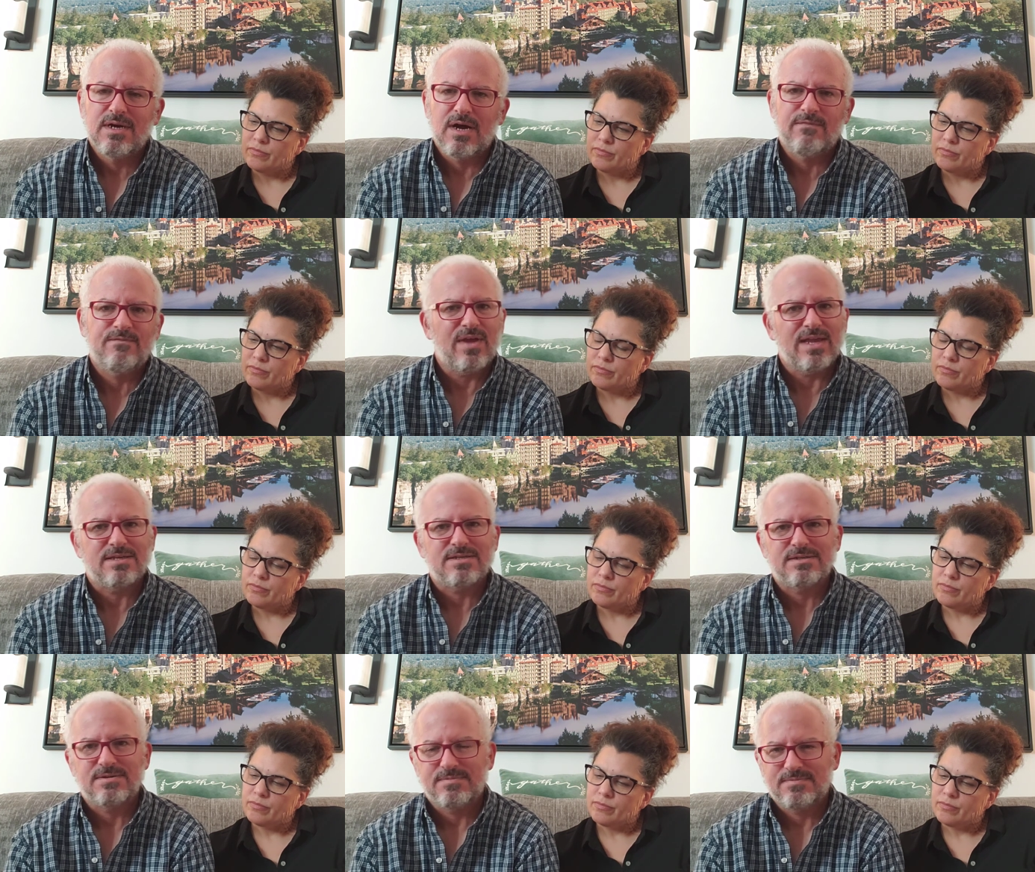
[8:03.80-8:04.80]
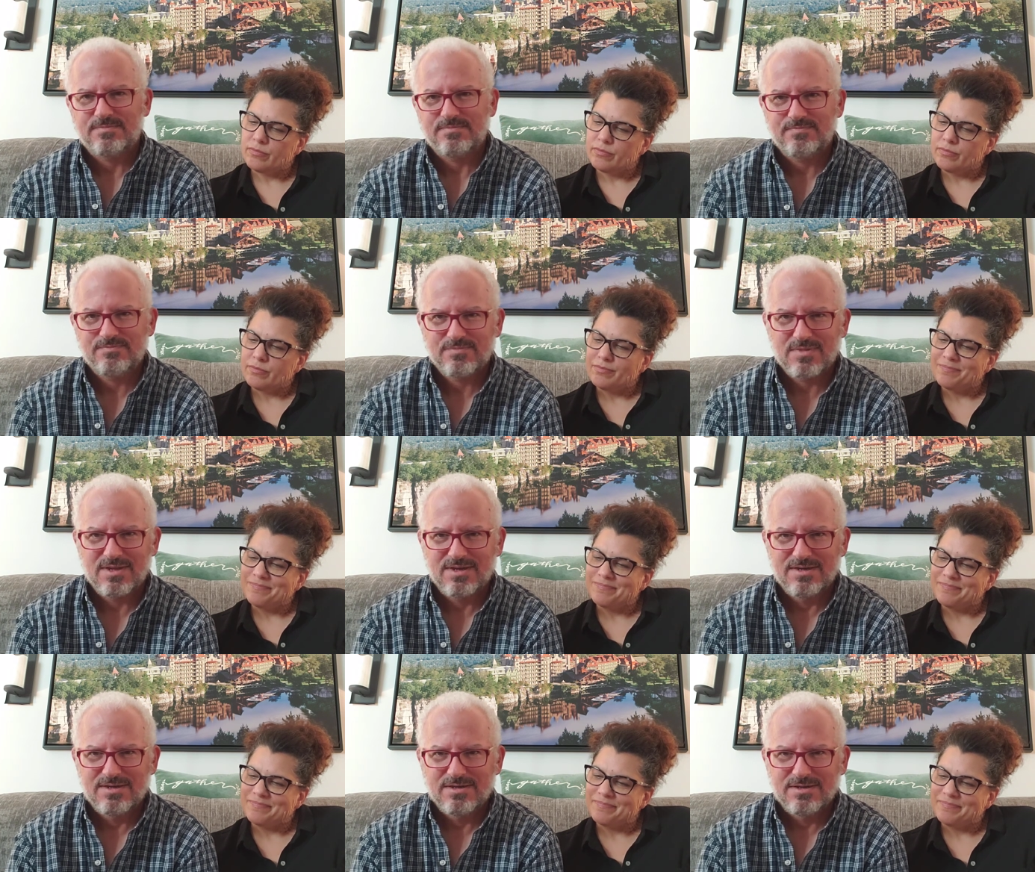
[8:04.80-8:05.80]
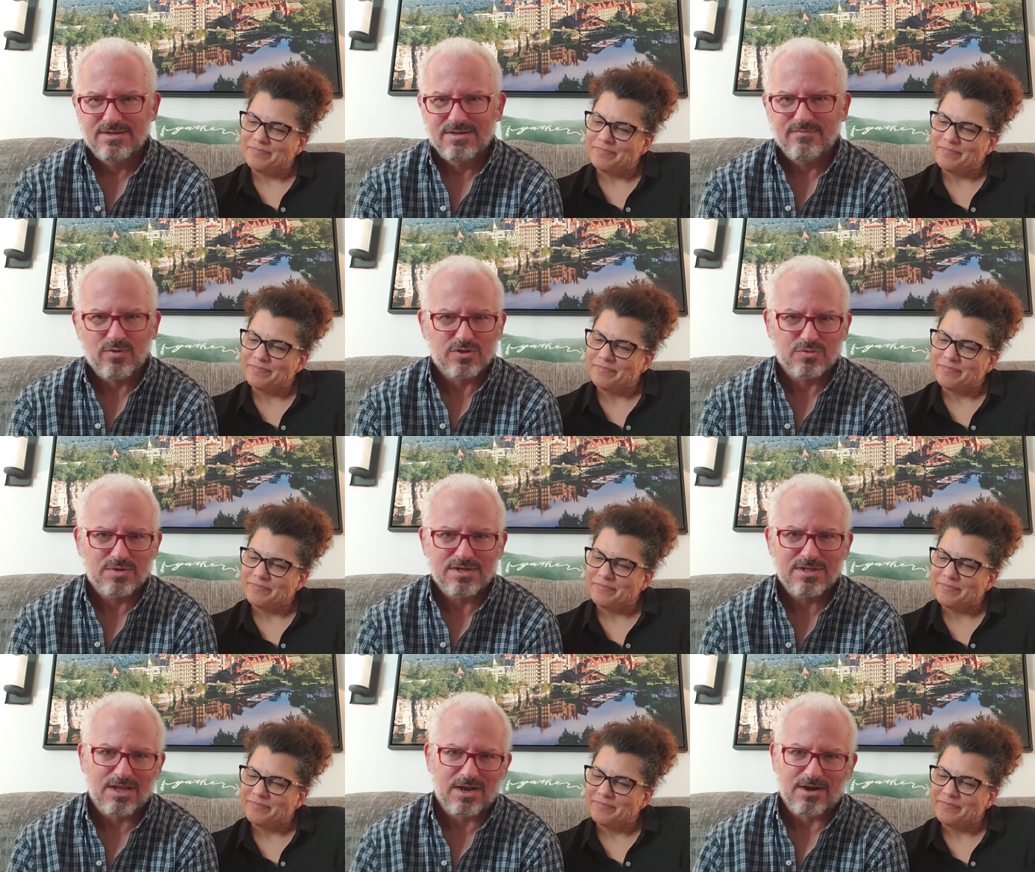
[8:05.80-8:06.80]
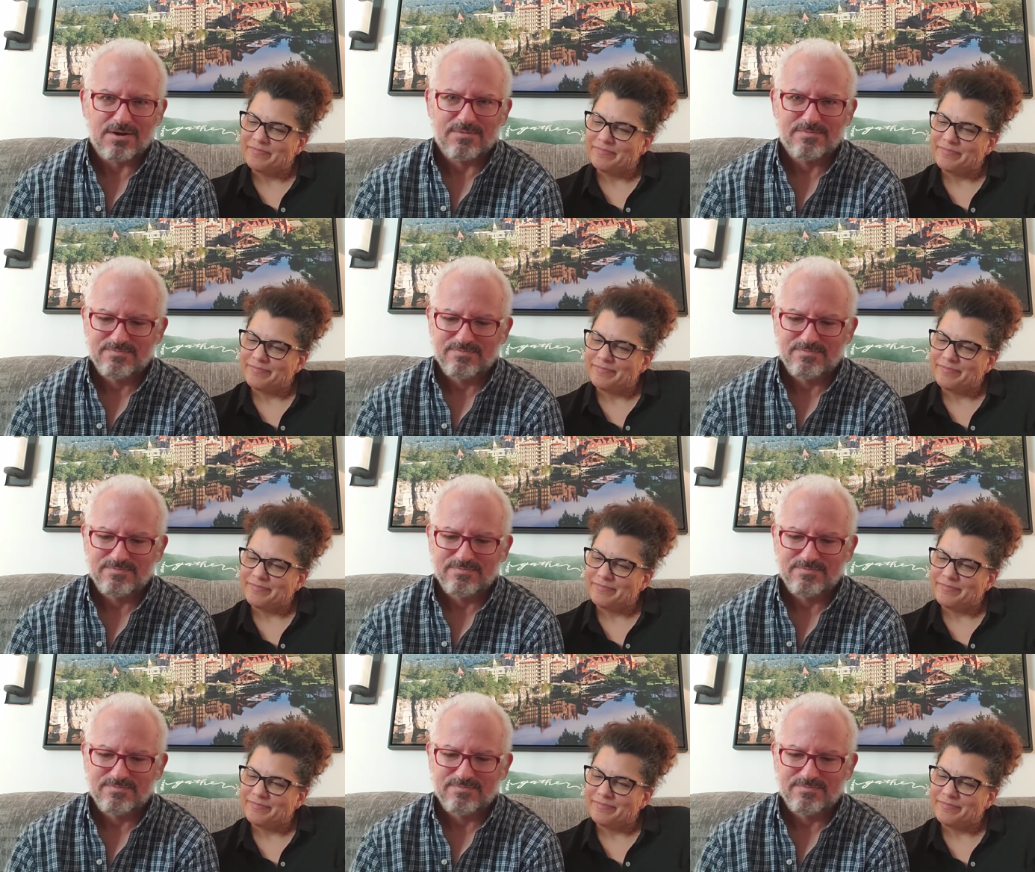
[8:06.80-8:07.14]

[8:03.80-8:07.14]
Speaker 1: of fate." Voltairine De Cleyre.